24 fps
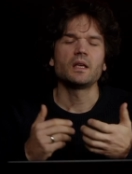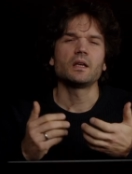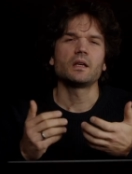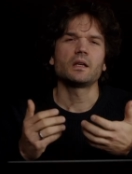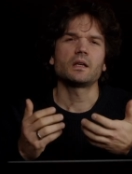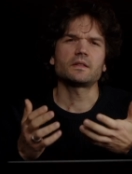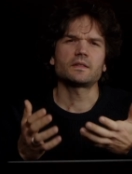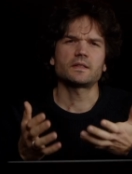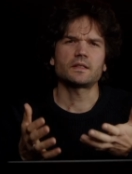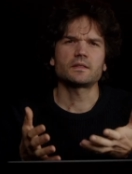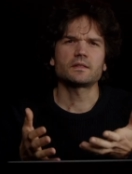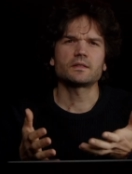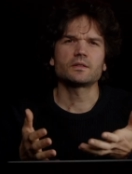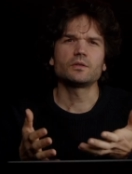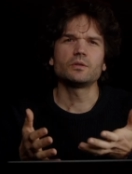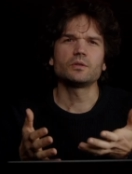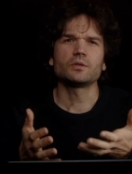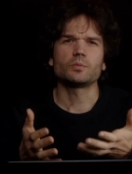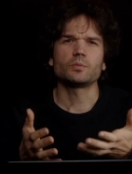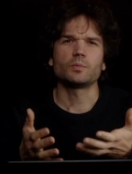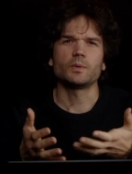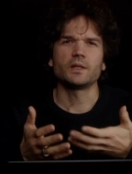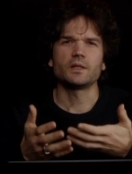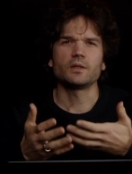Yes, that's
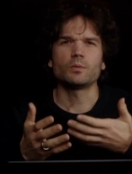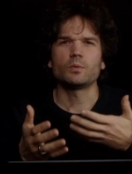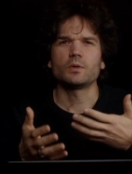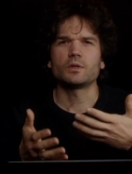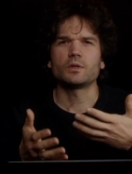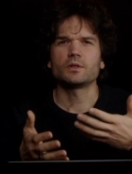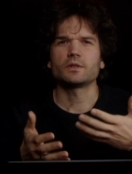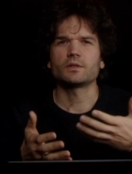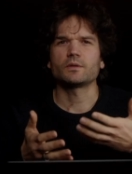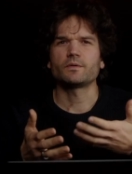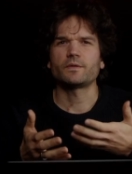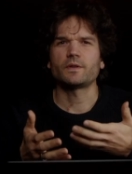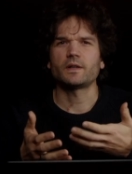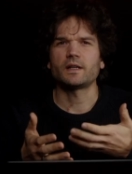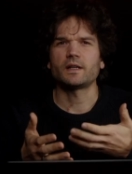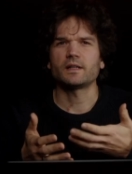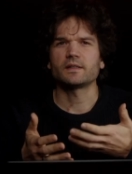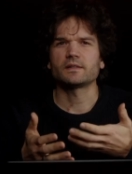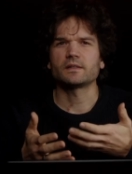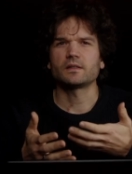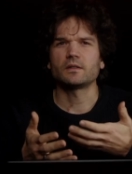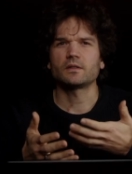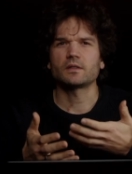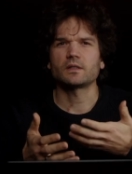good when you want a
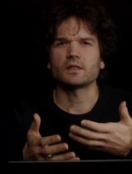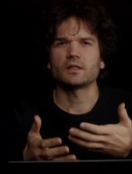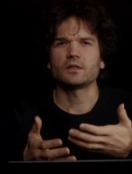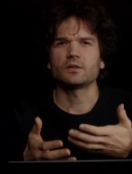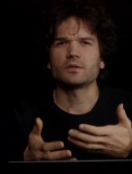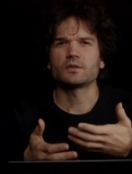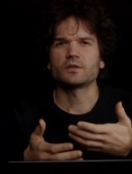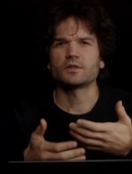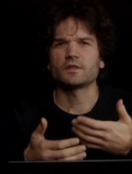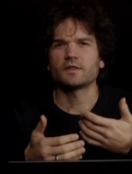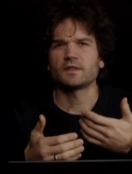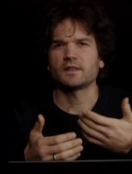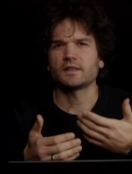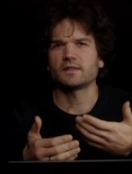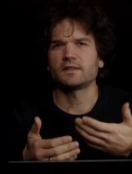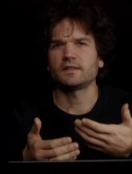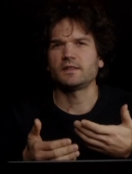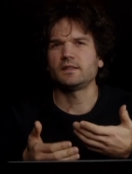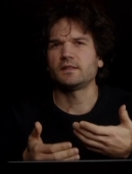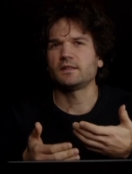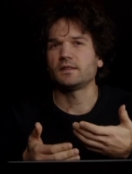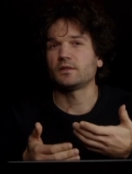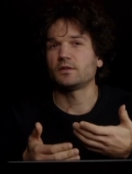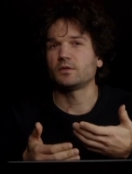fast logout that's
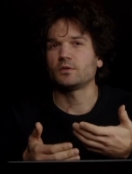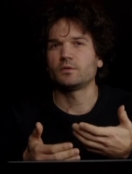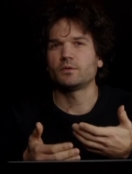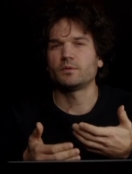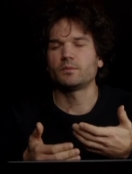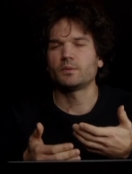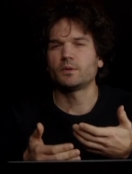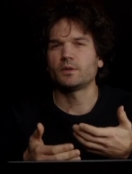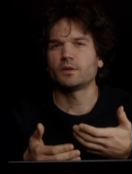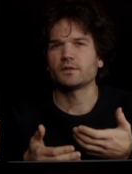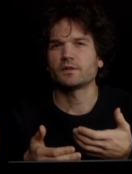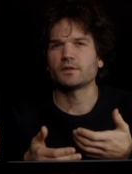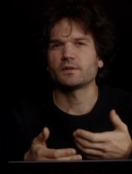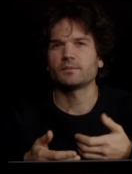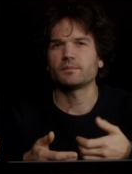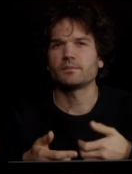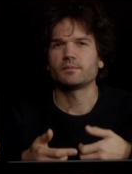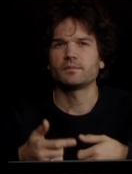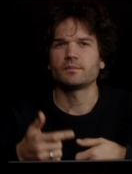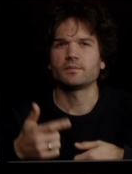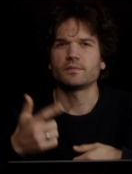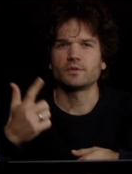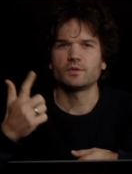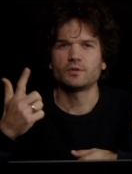easy to reverse.
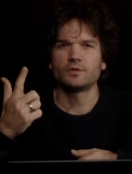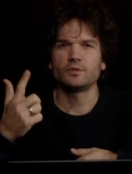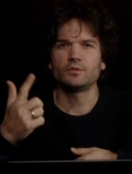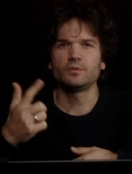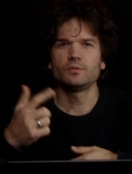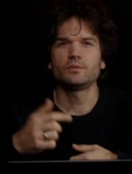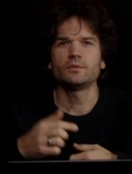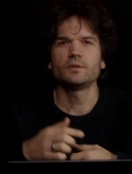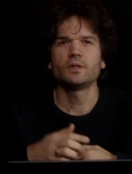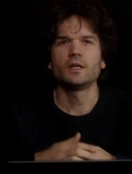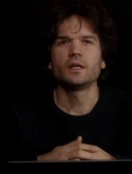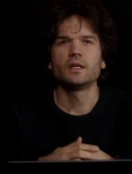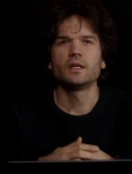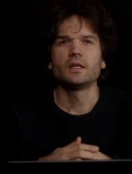2.